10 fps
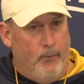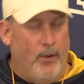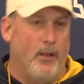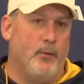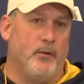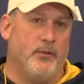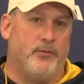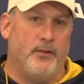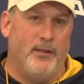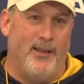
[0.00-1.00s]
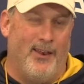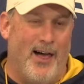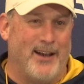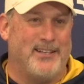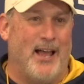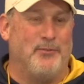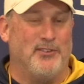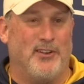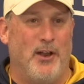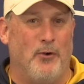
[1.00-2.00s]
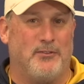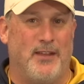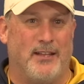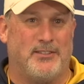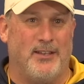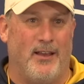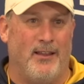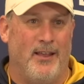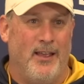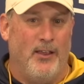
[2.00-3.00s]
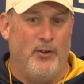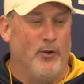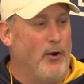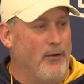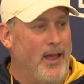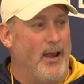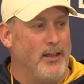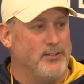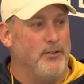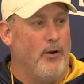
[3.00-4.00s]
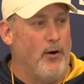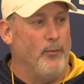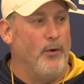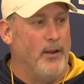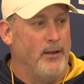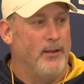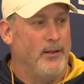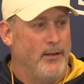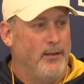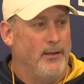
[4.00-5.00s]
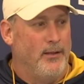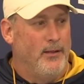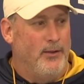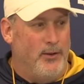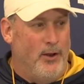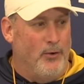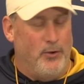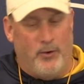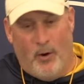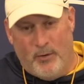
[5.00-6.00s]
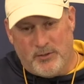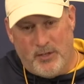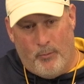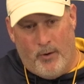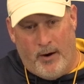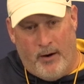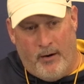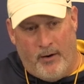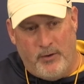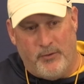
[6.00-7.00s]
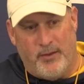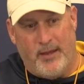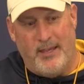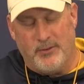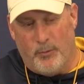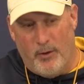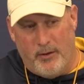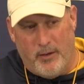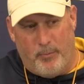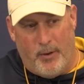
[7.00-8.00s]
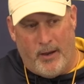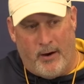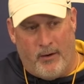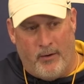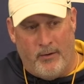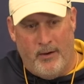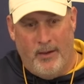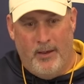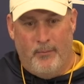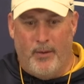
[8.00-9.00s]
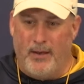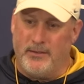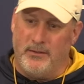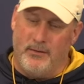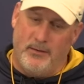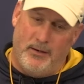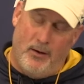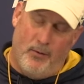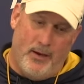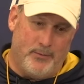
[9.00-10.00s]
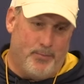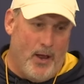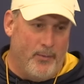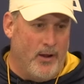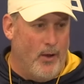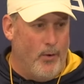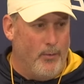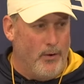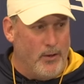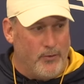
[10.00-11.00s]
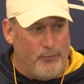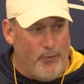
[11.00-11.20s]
Well, it was a lot of times as a coach. That's you learn that lesson the hard way. You know, you go in somewhere and you say, he's a really good player, but he's, you know, he's probably not what we're looking